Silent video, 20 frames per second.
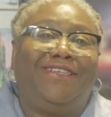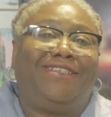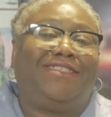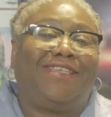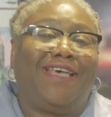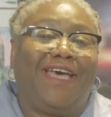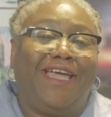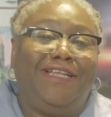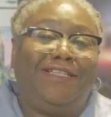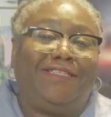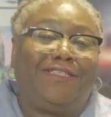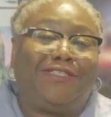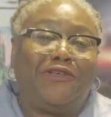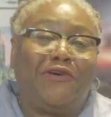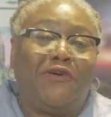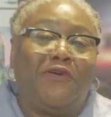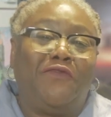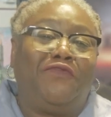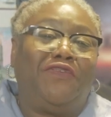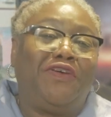the sites
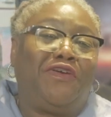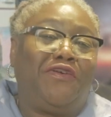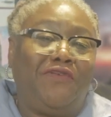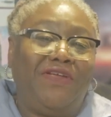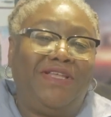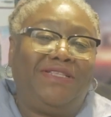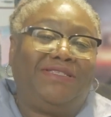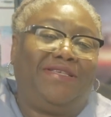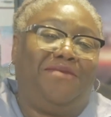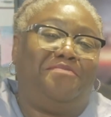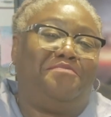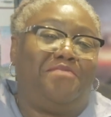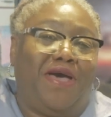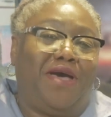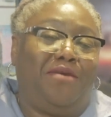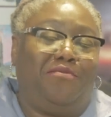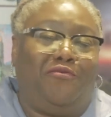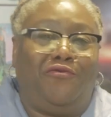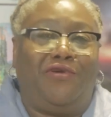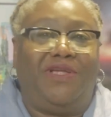of the Great
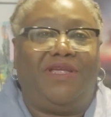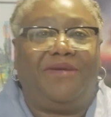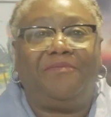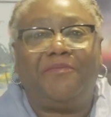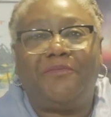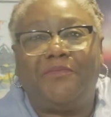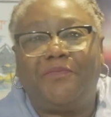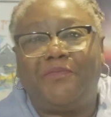Zimbabwe.